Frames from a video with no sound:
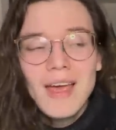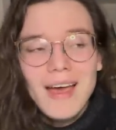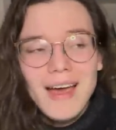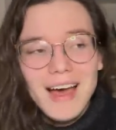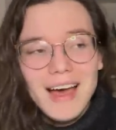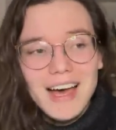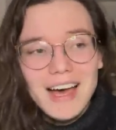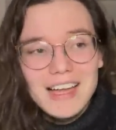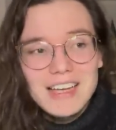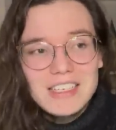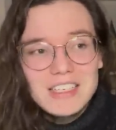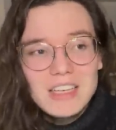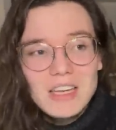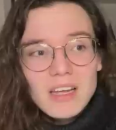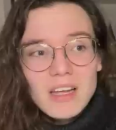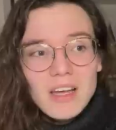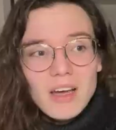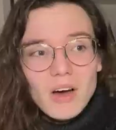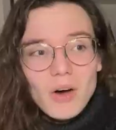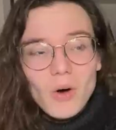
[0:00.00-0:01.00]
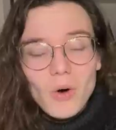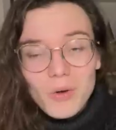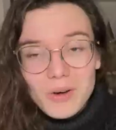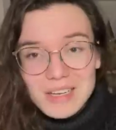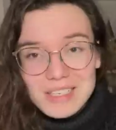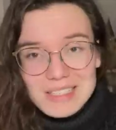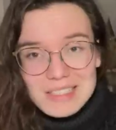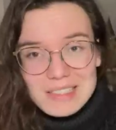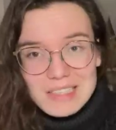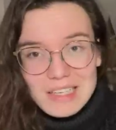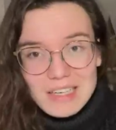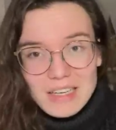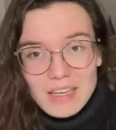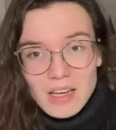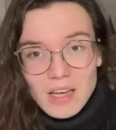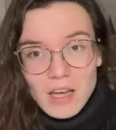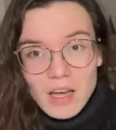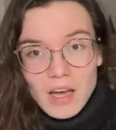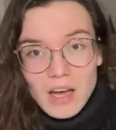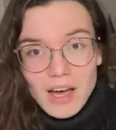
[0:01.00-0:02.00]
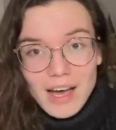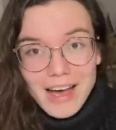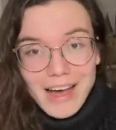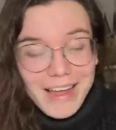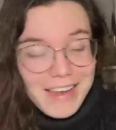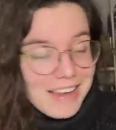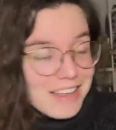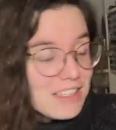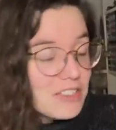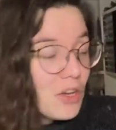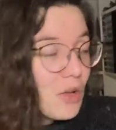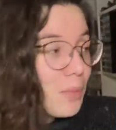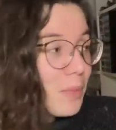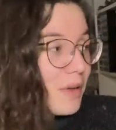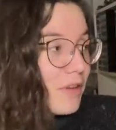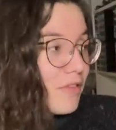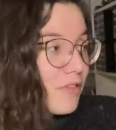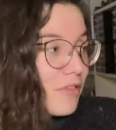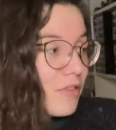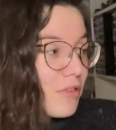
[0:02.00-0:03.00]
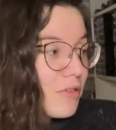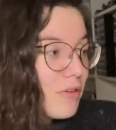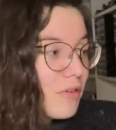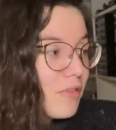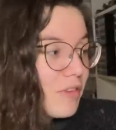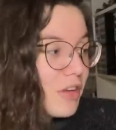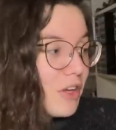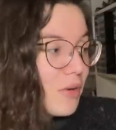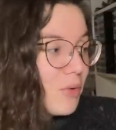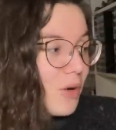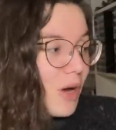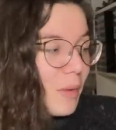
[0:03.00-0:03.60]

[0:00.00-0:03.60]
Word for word: And honestly, had this not been for a review,